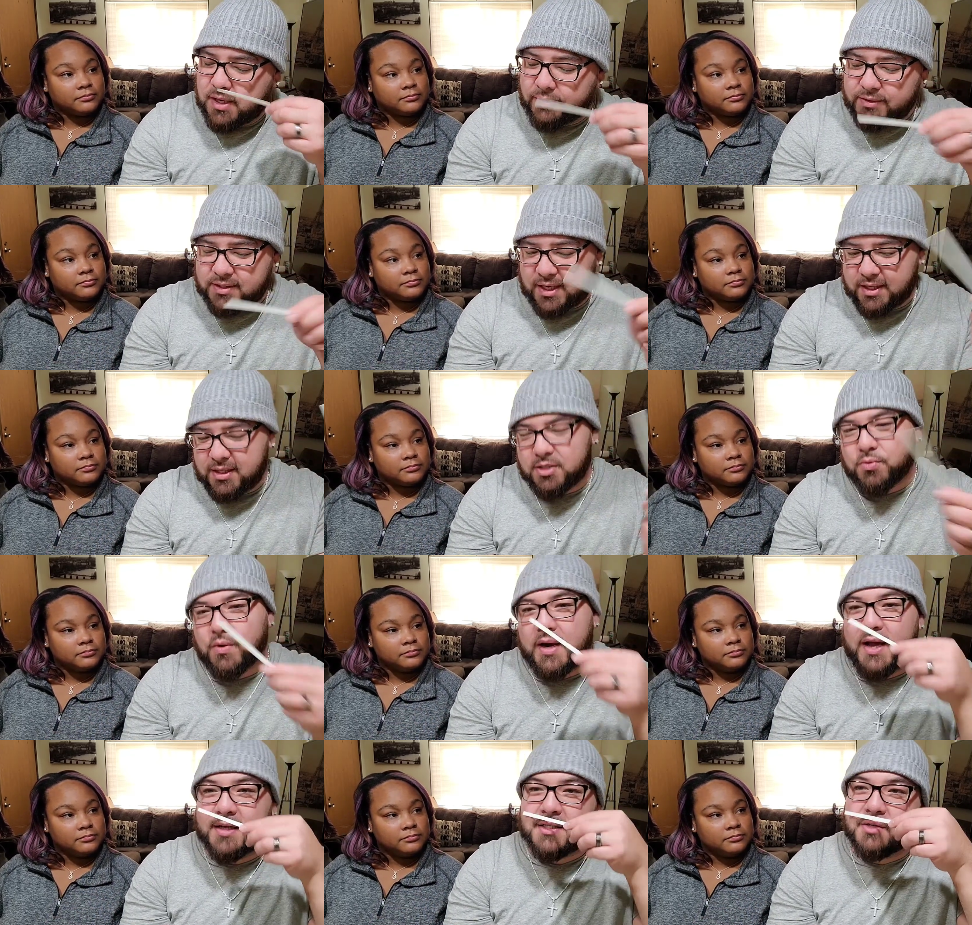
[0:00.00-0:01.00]
Speaker 1: I would say this
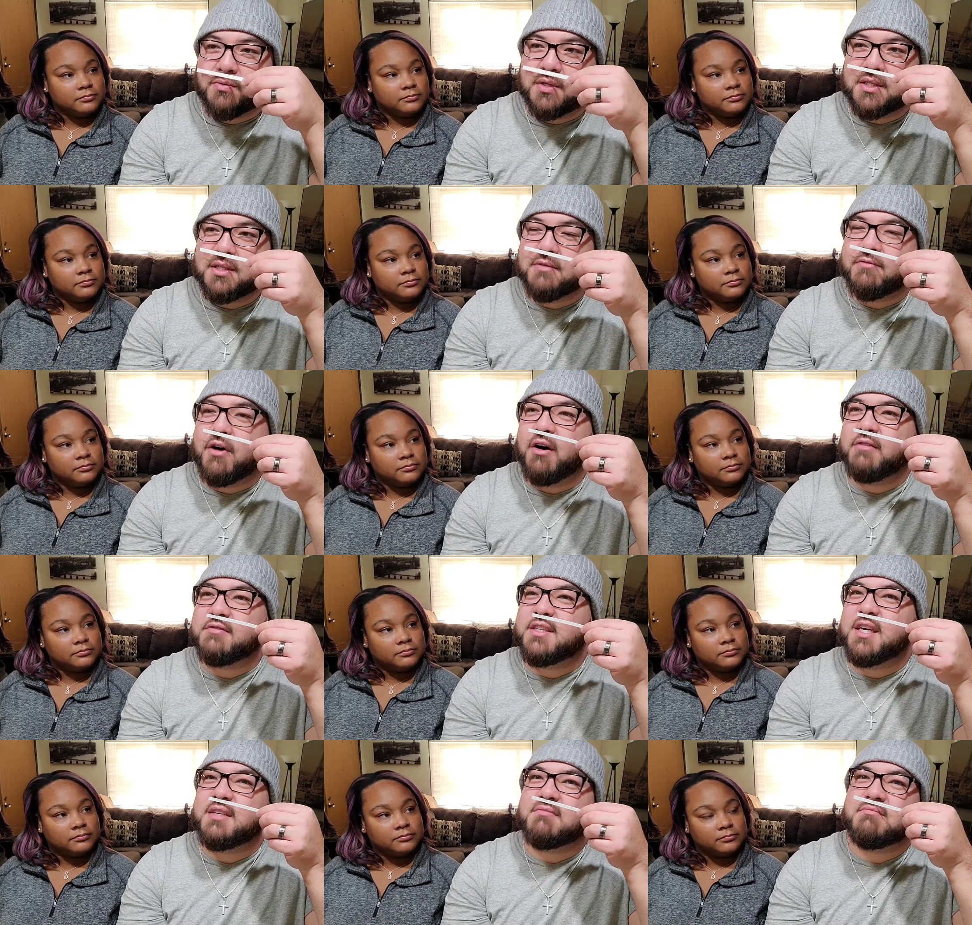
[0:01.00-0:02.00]
one hasn't really evolved
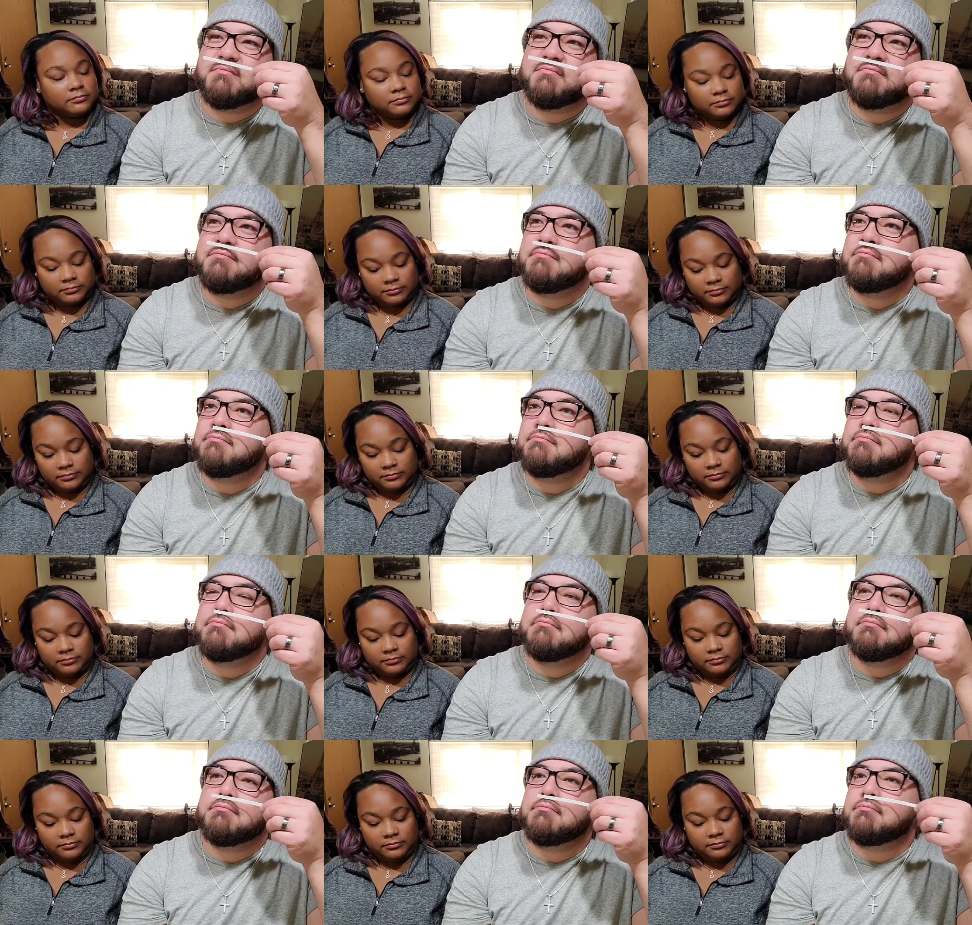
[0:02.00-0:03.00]
yet.
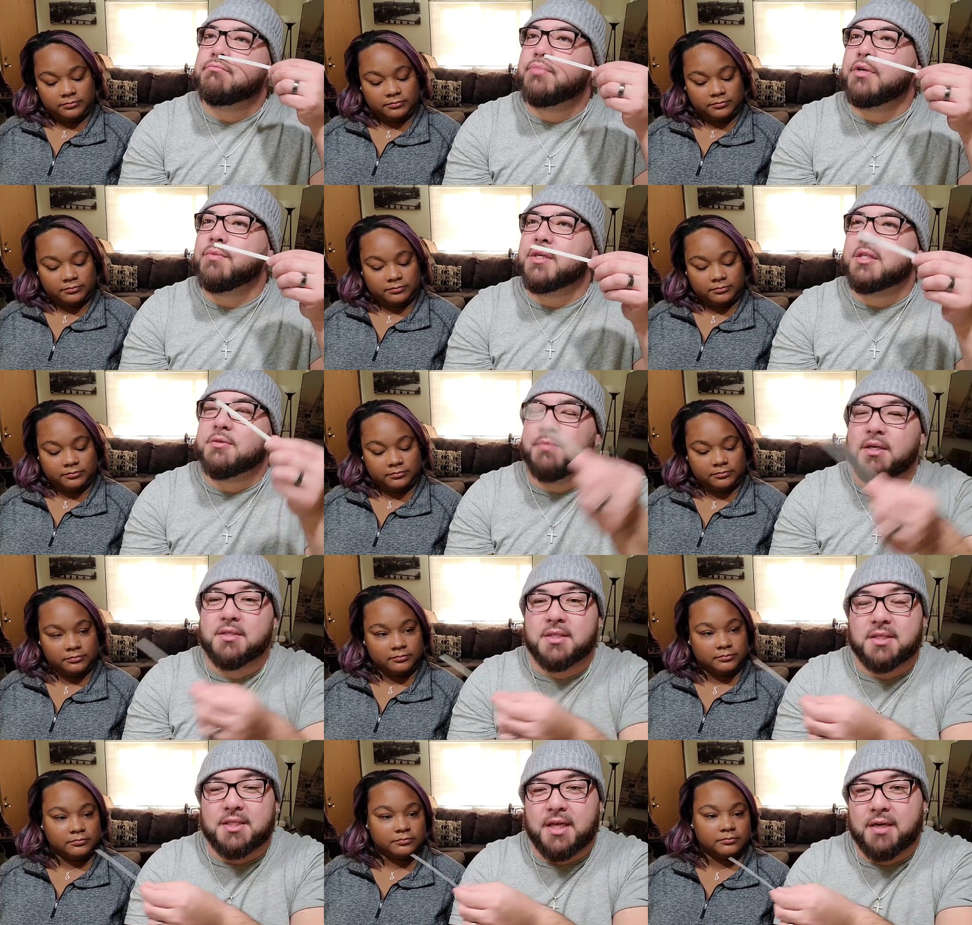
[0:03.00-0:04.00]
Pretty much smells
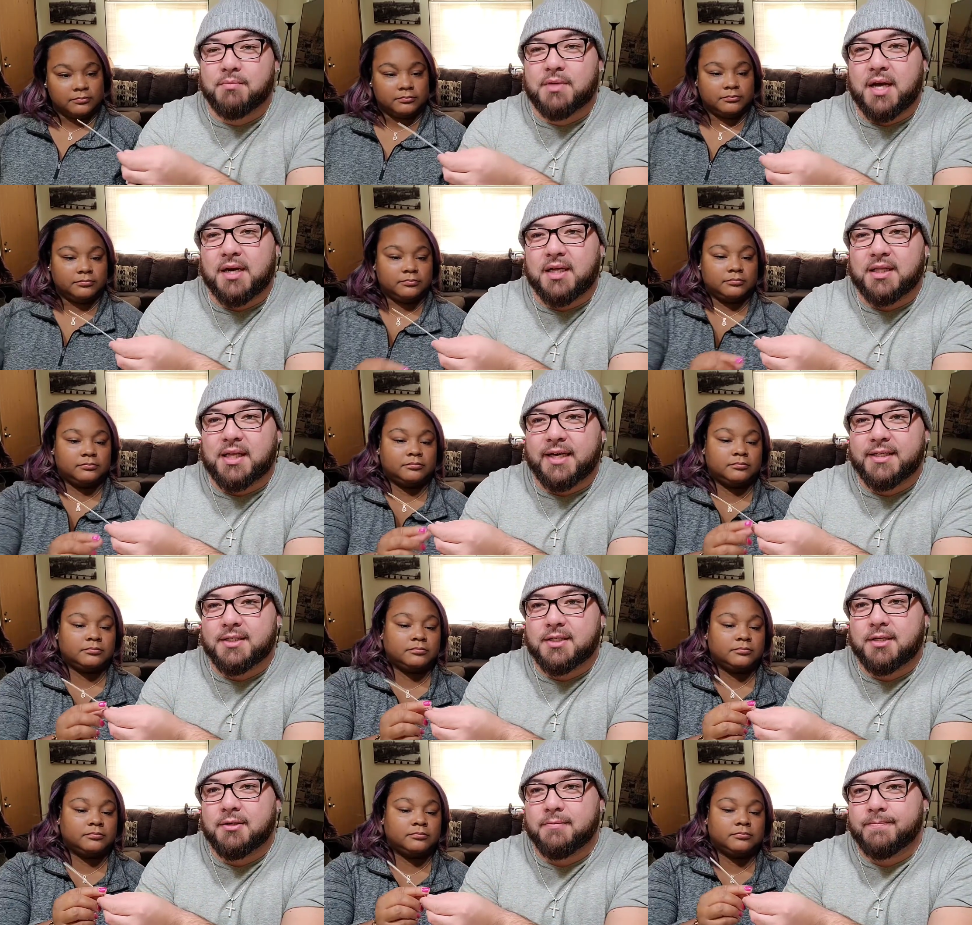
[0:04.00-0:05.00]
the same, kind of light.
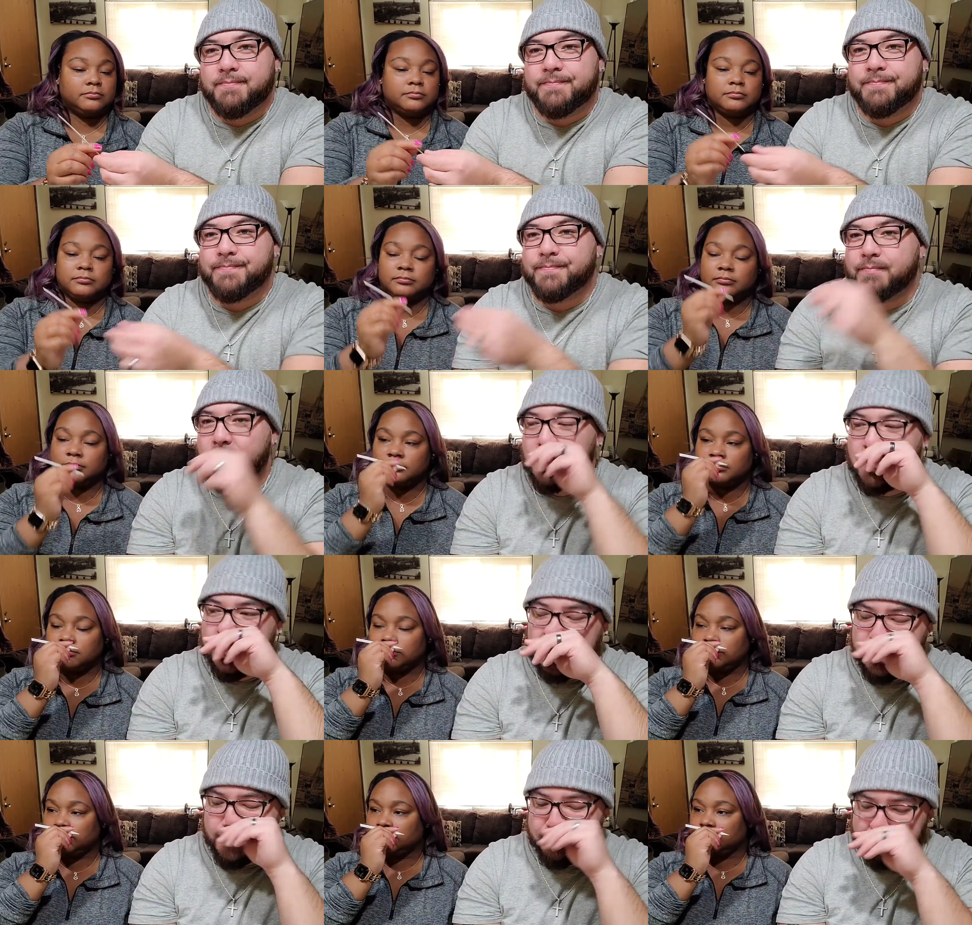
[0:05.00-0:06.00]

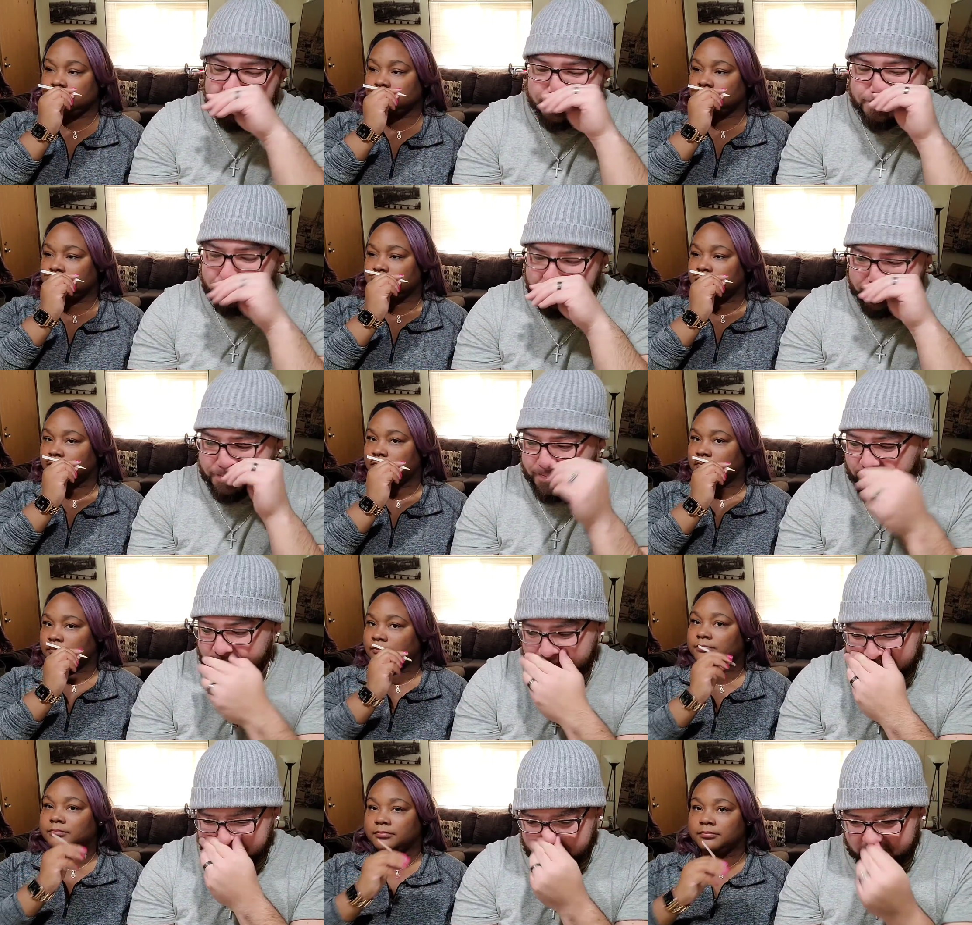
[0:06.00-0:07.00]
Um,
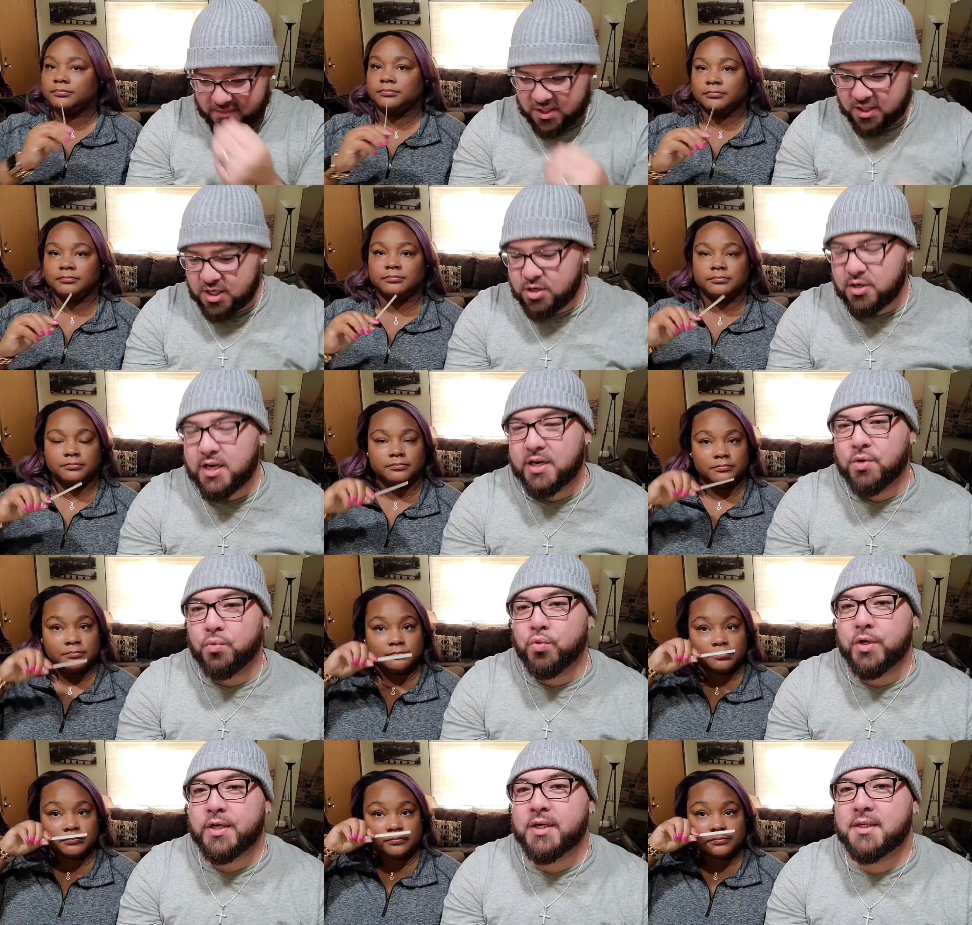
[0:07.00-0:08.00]
still kind of
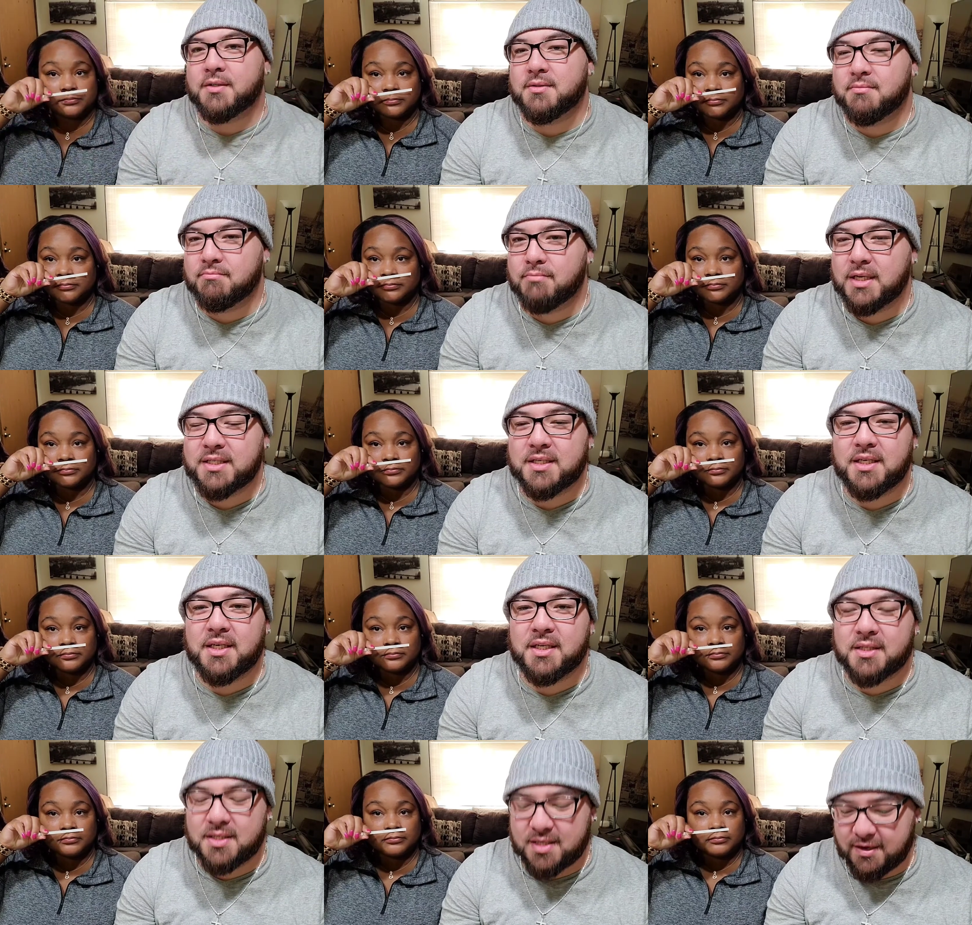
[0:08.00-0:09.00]
woody and musky
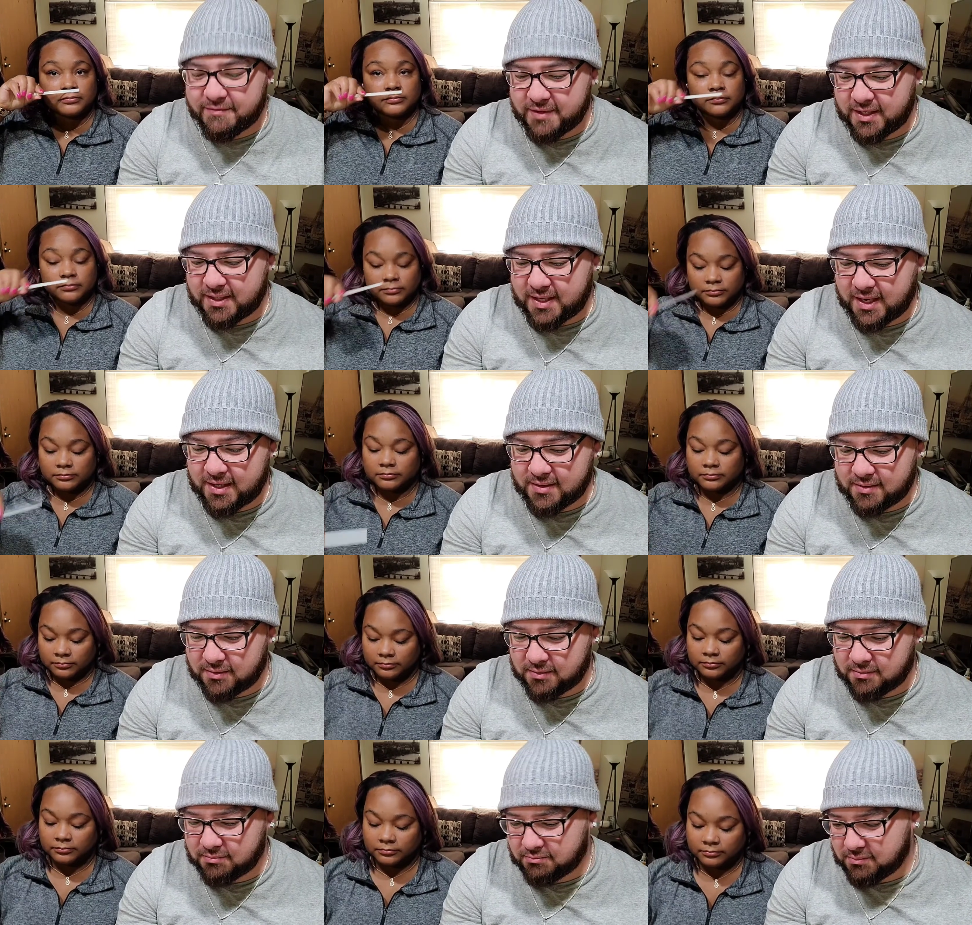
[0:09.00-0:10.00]
and stuff like that.
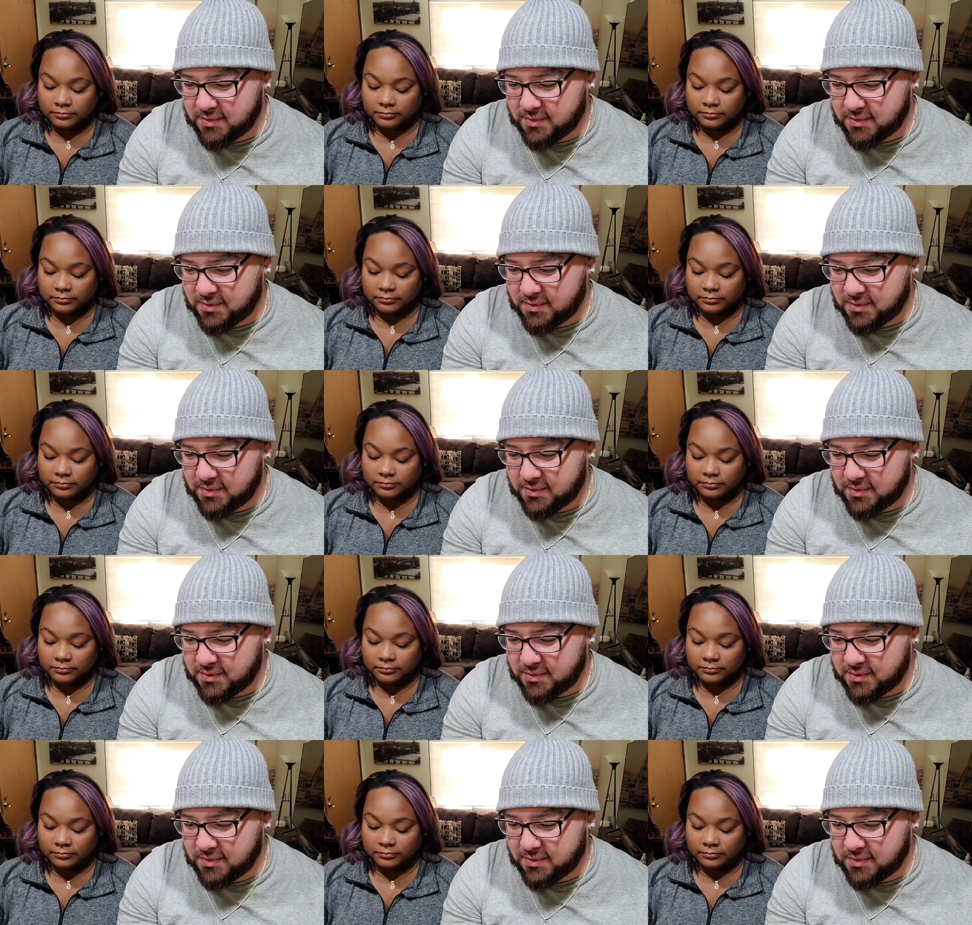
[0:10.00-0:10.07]
And